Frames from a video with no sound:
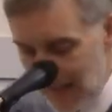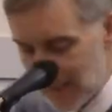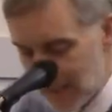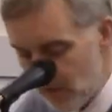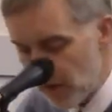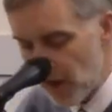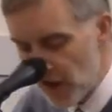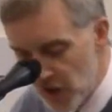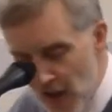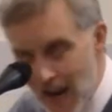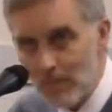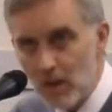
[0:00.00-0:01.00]
He's given the
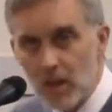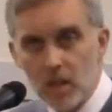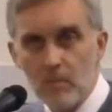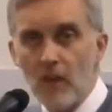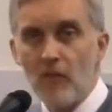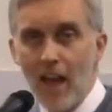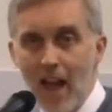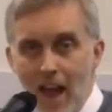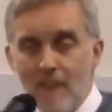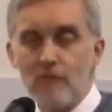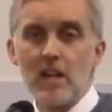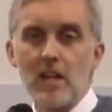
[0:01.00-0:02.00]
name that's above
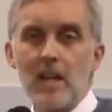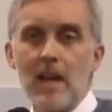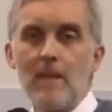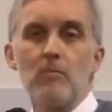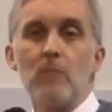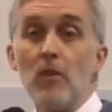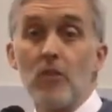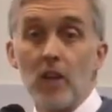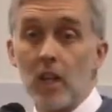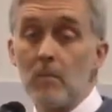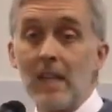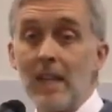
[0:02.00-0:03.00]
every name,
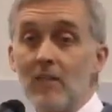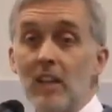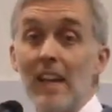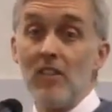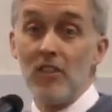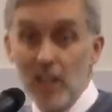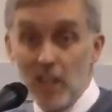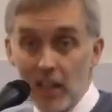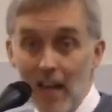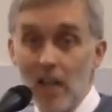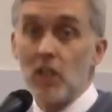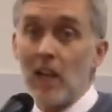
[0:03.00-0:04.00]
both that can be given in
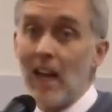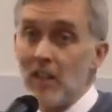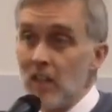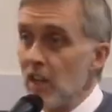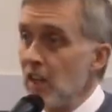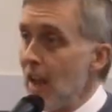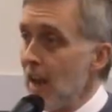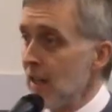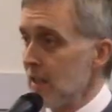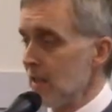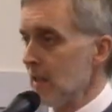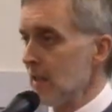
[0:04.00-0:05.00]
this age and in the
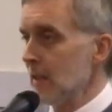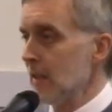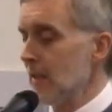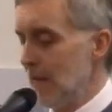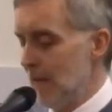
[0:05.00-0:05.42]
next.